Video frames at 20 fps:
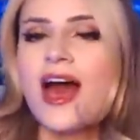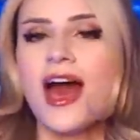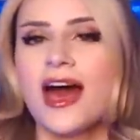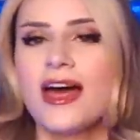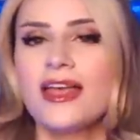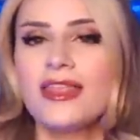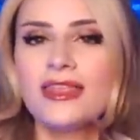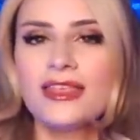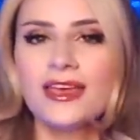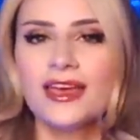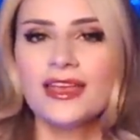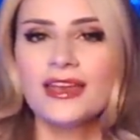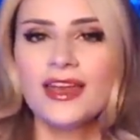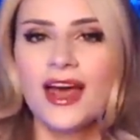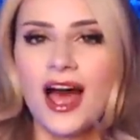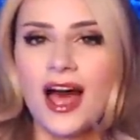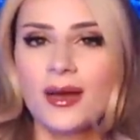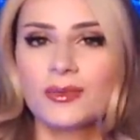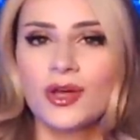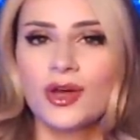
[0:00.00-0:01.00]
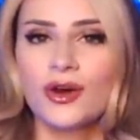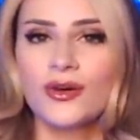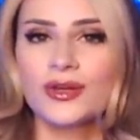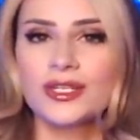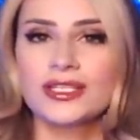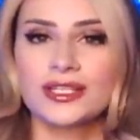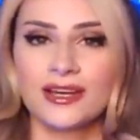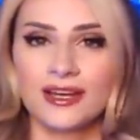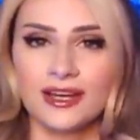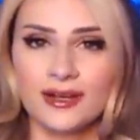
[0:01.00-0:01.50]
And then I'm going
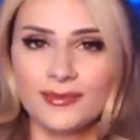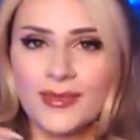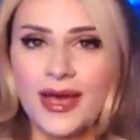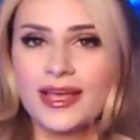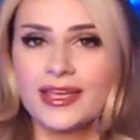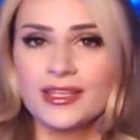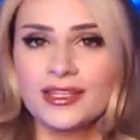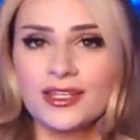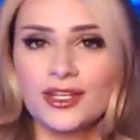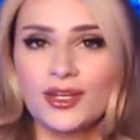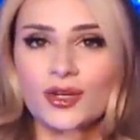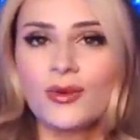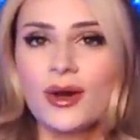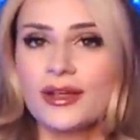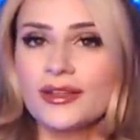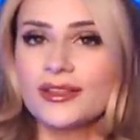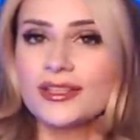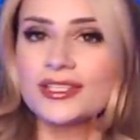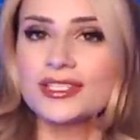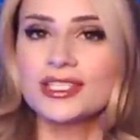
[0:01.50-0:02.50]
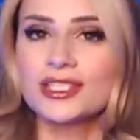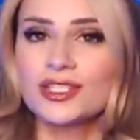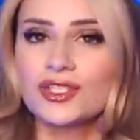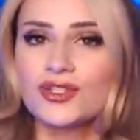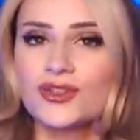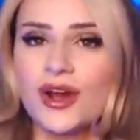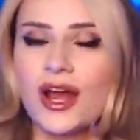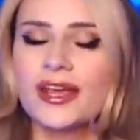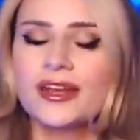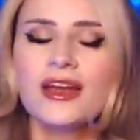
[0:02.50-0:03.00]
to come back in here while this is
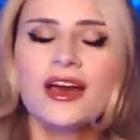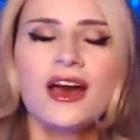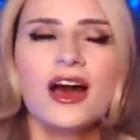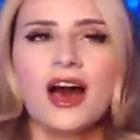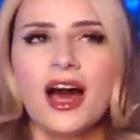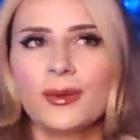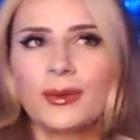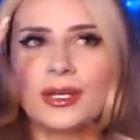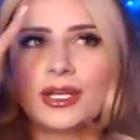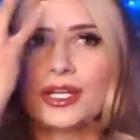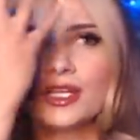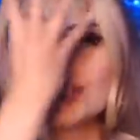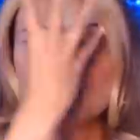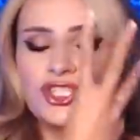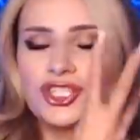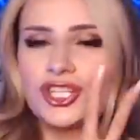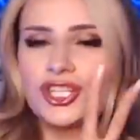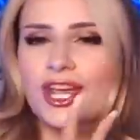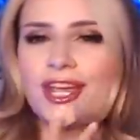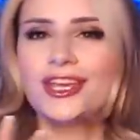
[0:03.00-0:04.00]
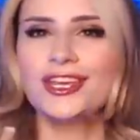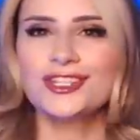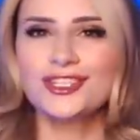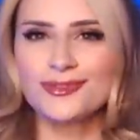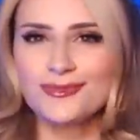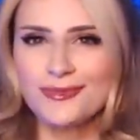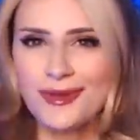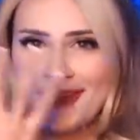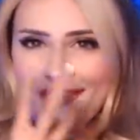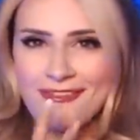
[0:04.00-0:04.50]
drying. I'm going to change
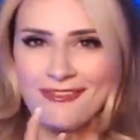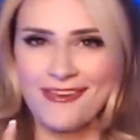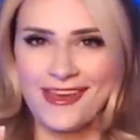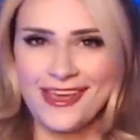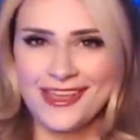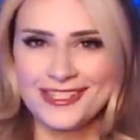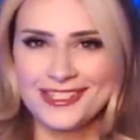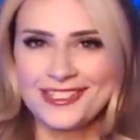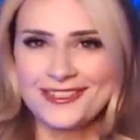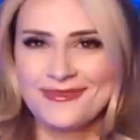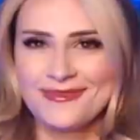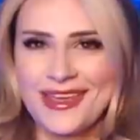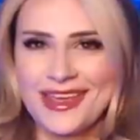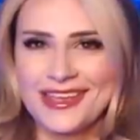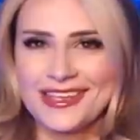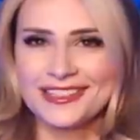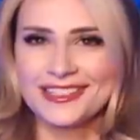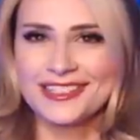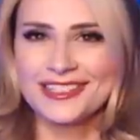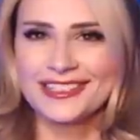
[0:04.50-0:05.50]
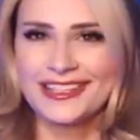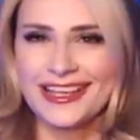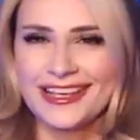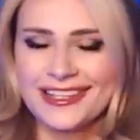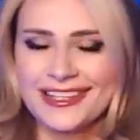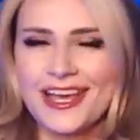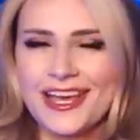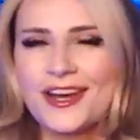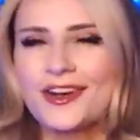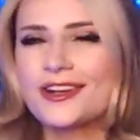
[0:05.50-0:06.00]
my face to make it look like
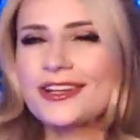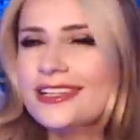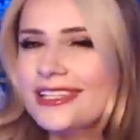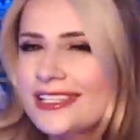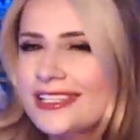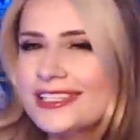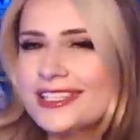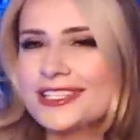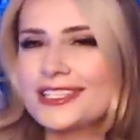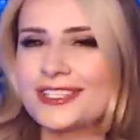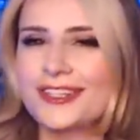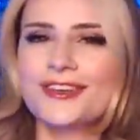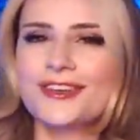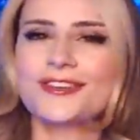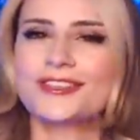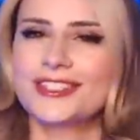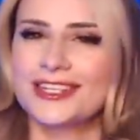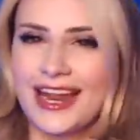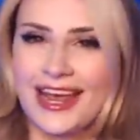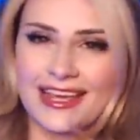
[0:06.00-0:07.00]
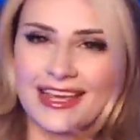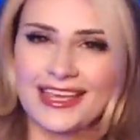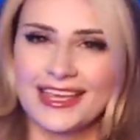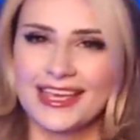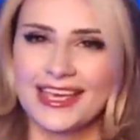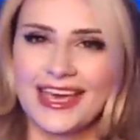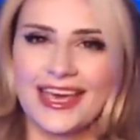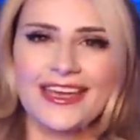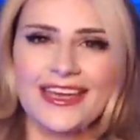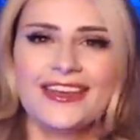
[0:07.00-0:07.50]
Leia, or at least as close that I can
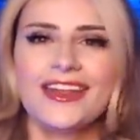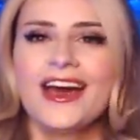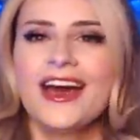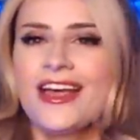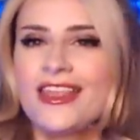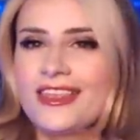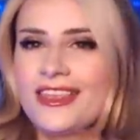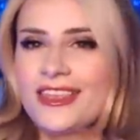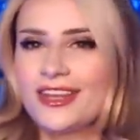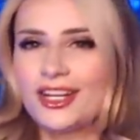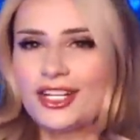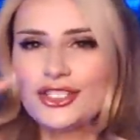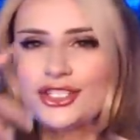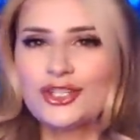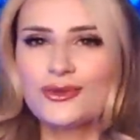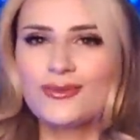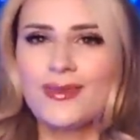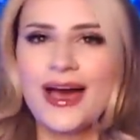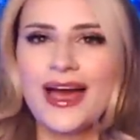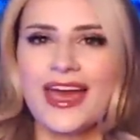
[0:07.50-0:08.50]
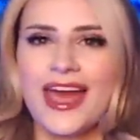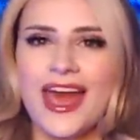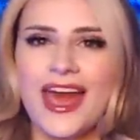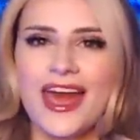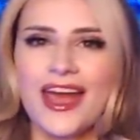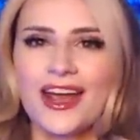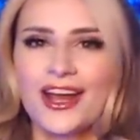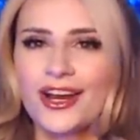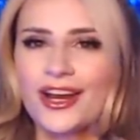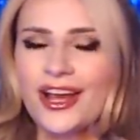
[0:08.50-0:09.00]
get. Then I'll do my
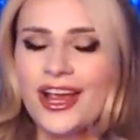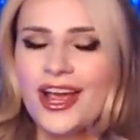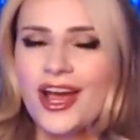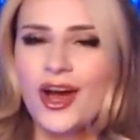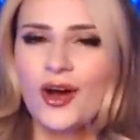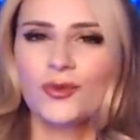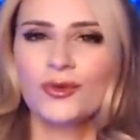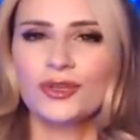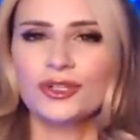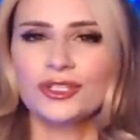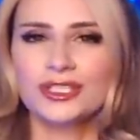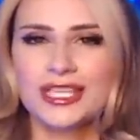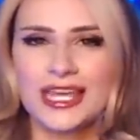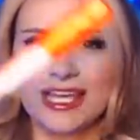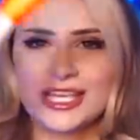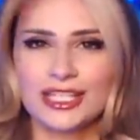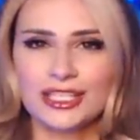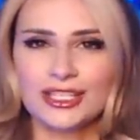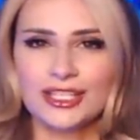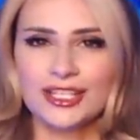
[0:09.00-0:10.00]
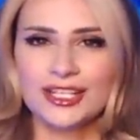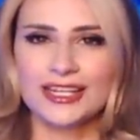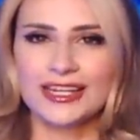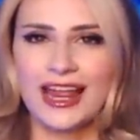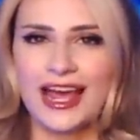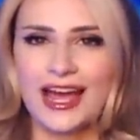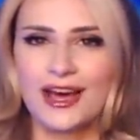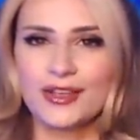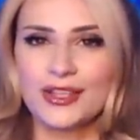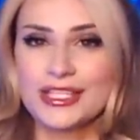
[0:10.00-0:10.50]
hair. We'll take a look at
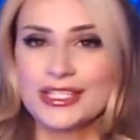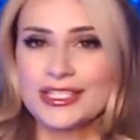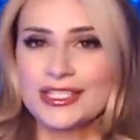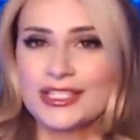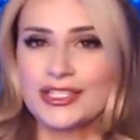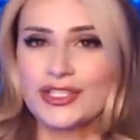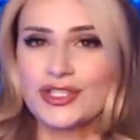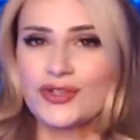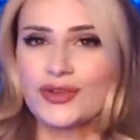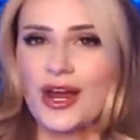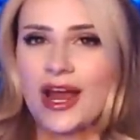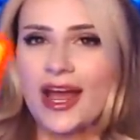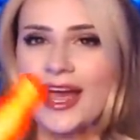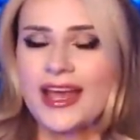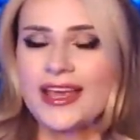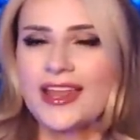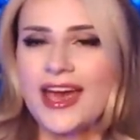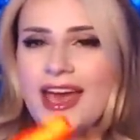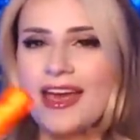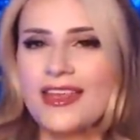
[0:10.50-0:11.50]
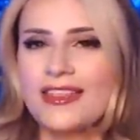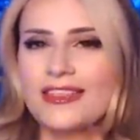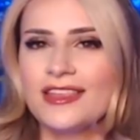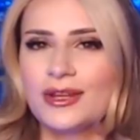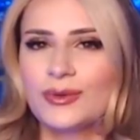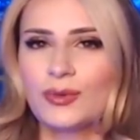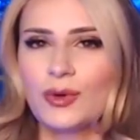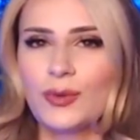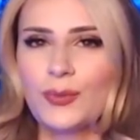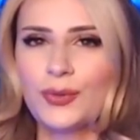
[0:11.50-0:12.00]
how this is dried, and
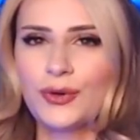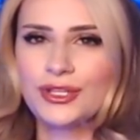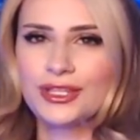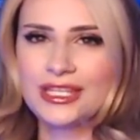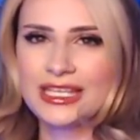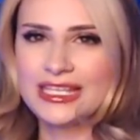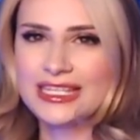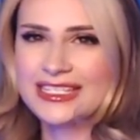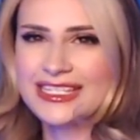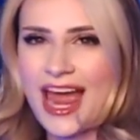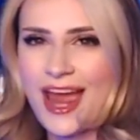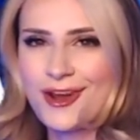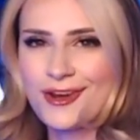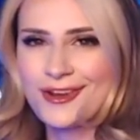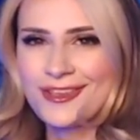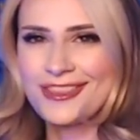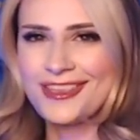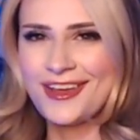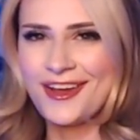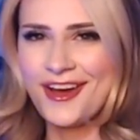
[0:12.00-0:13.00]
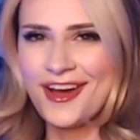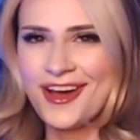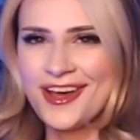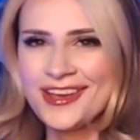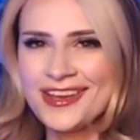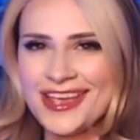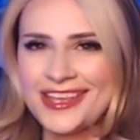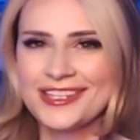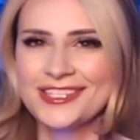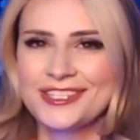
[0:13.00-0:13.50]
then we'll put the entire thing on
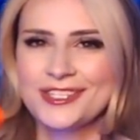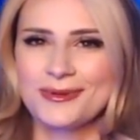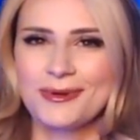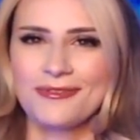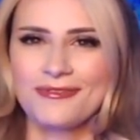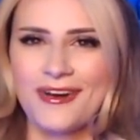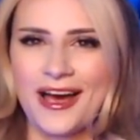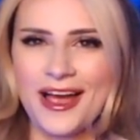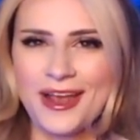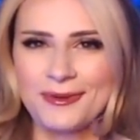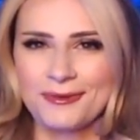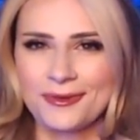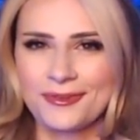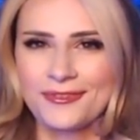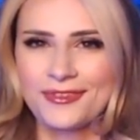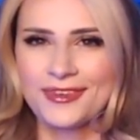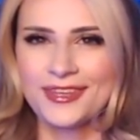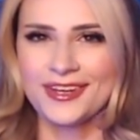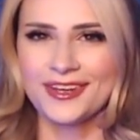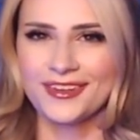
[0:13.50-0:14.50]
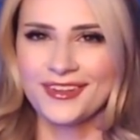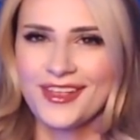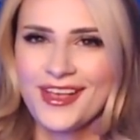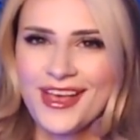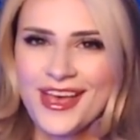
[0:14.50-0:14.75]
and do a final reveal.